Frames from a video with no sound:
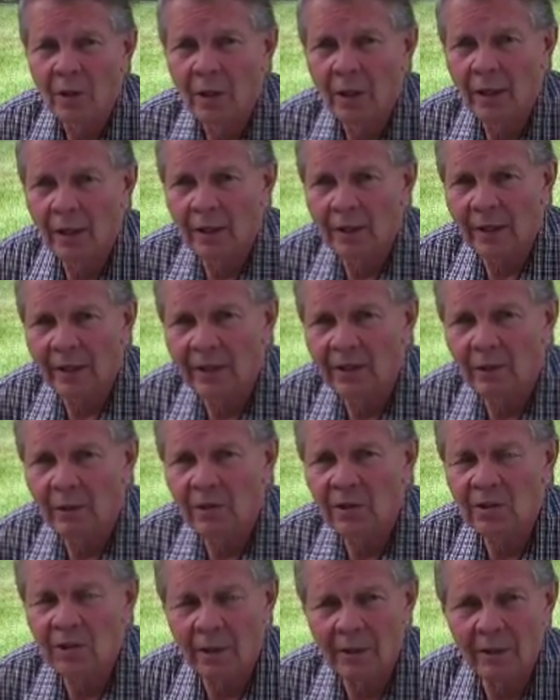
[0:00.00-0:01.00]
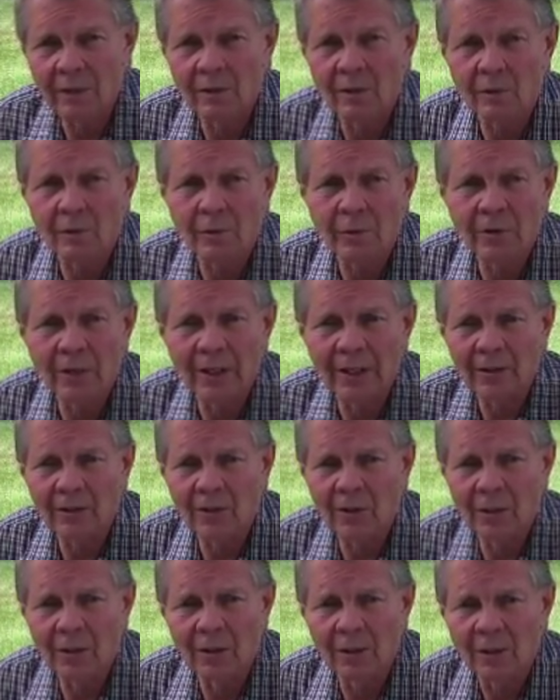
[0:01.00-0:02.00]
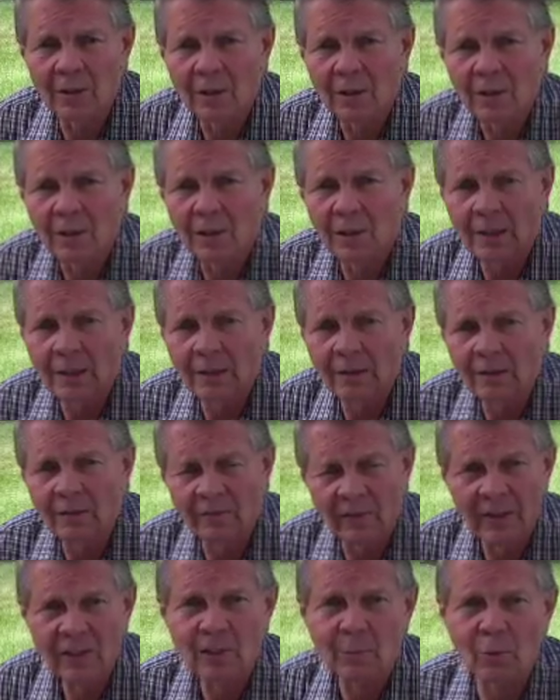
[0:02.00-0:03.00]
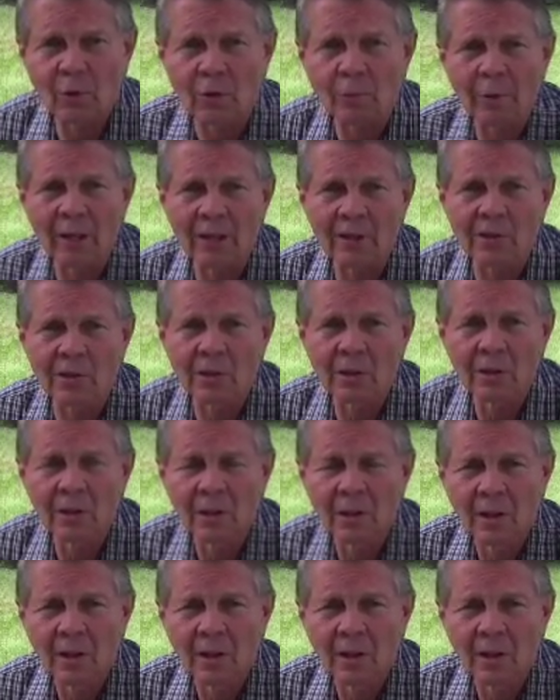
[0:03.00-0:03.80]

and I started to create the Facebook page